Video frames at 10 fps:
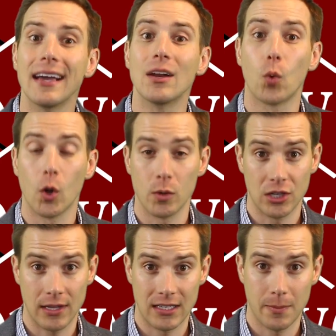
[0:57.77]
and where would
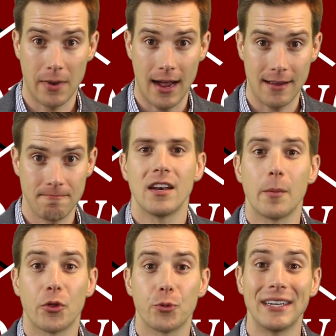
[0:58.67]
you like to buy?
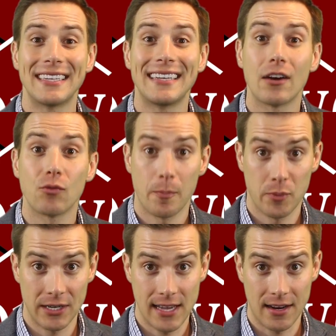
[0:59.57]
Number 3, get
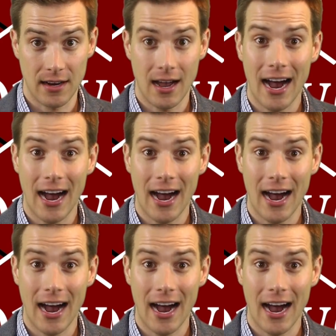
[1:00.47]
represented.